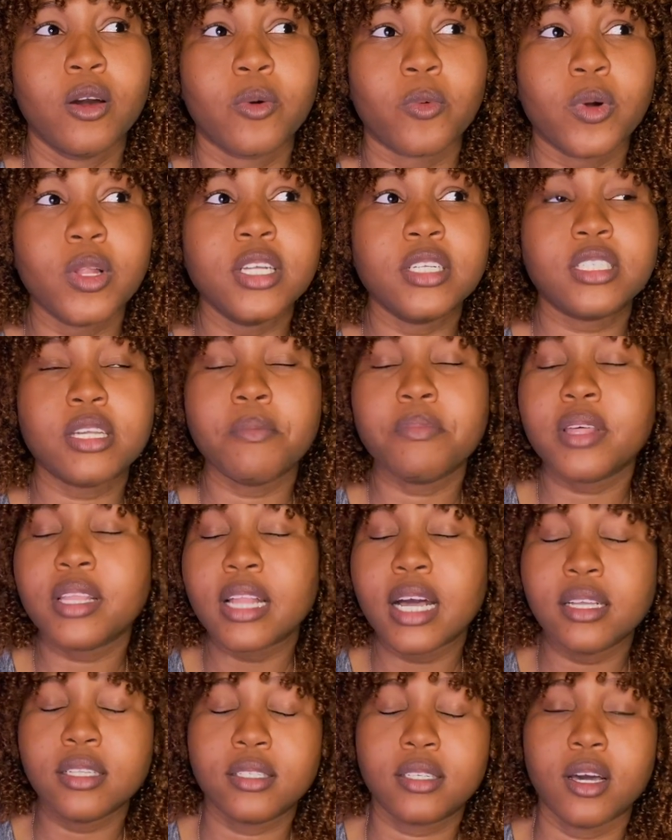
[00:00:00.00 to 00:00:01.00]
Well, it's something
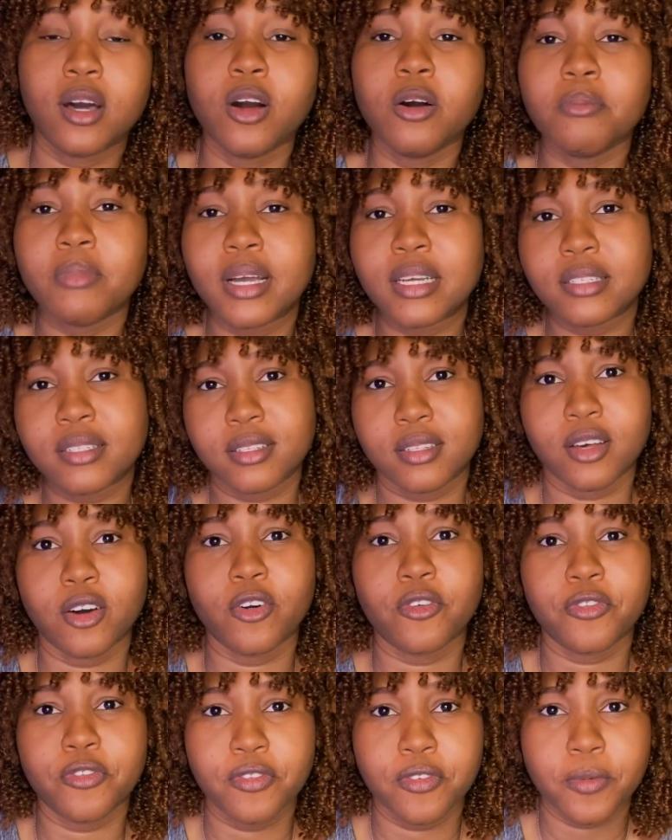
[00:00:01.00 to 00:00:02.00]
I tell
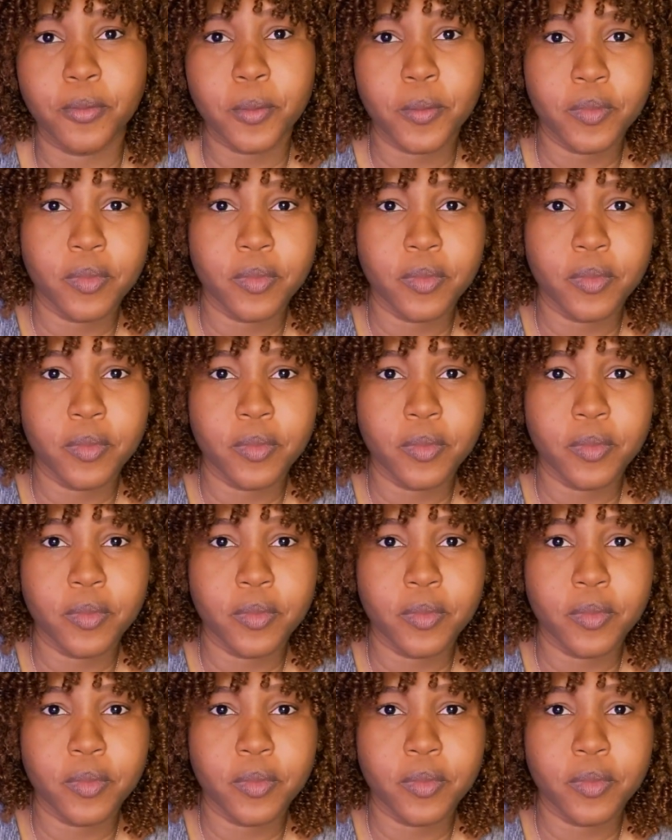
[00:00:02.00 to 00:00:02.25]
myself